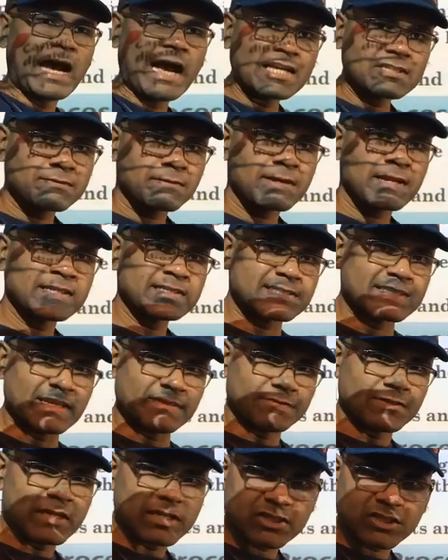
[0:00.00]
as far as
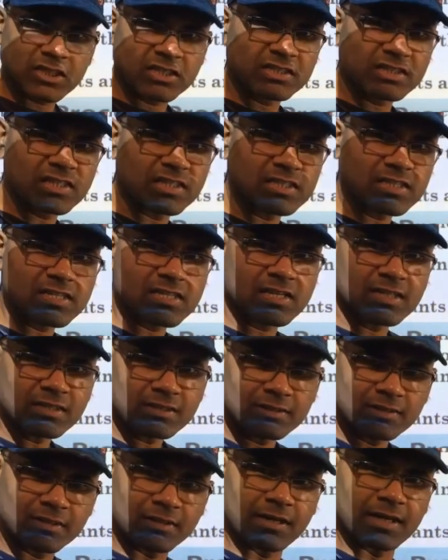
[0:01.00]
definition is
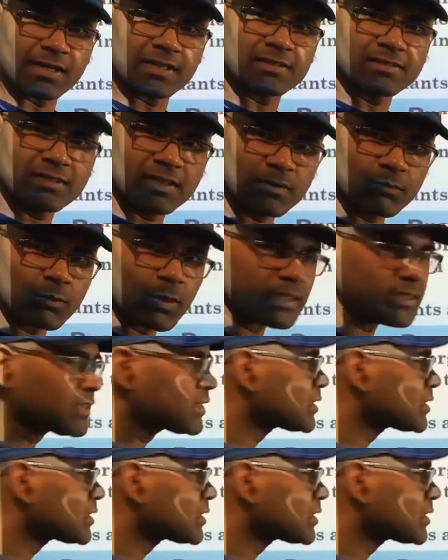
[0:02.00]
concerned, let us see once.